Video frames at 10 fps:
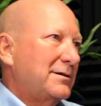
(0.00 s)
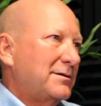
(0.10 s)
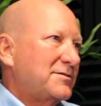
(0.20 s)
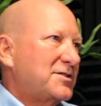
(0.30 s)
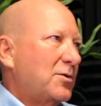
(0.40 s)

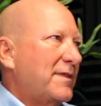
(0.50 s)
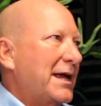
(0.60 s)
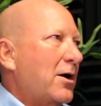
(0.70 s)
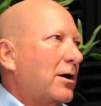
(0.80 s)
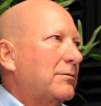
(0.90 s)
So they
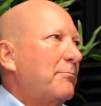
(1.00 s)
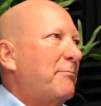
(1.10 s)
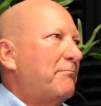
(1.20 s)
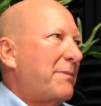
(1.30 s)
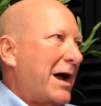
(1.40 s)
are
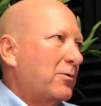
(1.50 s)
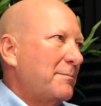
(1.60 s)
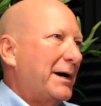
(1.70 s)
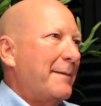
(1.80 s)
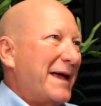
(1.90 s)
powered
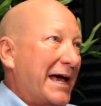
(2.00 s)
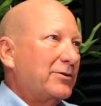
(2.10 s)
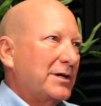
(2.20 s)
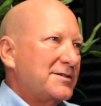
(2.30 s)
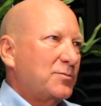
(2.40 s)
by
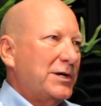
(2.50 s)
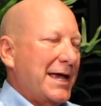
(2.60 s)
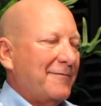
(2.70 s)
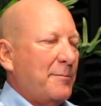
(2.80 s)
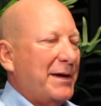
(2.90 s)
batteries. We
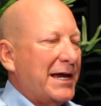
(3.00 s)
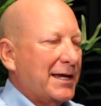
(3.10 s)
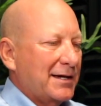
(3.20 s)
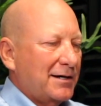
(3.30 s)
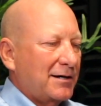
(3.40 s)
have a
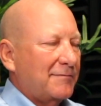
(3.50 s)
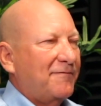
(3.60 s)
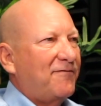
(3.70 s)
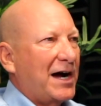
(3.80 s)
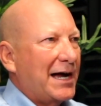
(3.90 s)
bank of
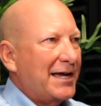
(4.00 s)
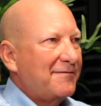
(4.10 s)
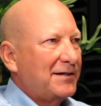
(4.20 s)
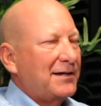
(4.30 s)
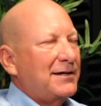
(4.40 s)

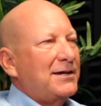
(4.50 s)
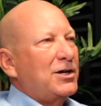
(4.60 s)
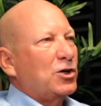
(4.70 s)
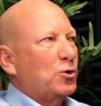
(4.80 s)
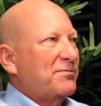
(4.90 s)
5
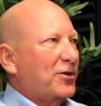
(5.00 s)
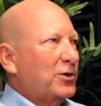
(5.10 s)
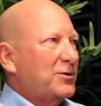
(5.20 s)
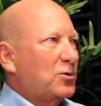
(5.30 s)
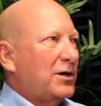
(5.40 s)
Group
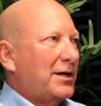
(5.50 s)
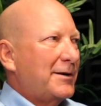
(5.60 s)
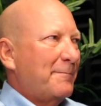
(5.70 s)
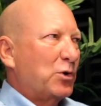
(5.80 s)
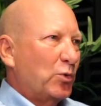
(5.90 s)

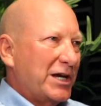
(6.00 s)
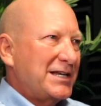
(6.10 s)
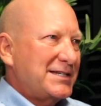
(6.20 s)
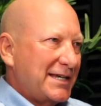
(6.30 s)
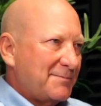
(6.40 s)
31
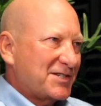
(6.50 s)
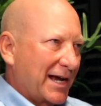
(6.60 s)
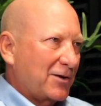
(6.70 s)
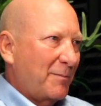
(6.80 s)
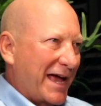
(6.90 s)
marine deep
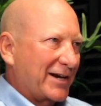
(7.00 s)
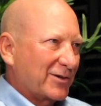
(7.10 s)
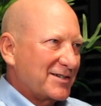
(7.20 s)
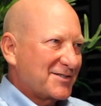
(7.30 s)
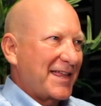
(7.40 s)
cycle
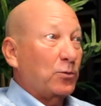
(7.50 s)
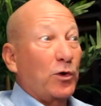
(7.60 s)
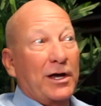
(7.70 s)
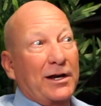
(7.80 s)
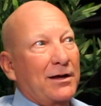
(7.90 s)
batteries that
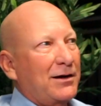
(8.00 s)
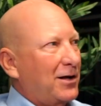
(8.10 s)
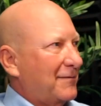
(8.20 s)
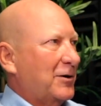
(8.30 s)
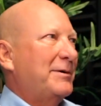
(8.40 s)
run
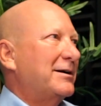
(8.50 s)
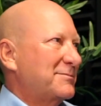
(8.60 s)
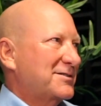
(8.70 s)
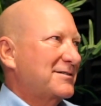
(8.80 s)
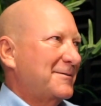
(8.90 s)
all of our pumps.